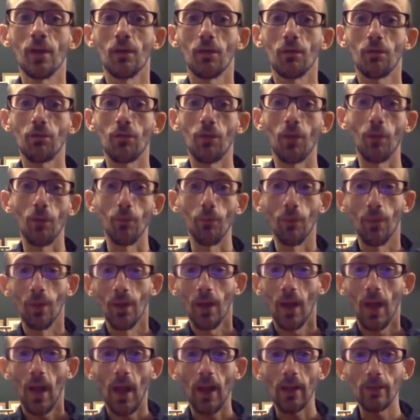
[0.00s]
So
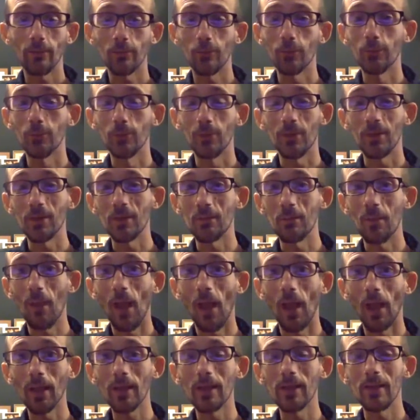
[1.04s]
do
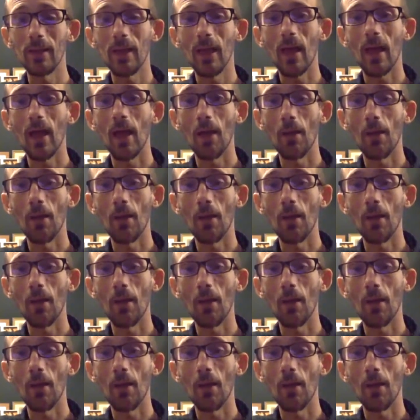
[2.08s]
email in.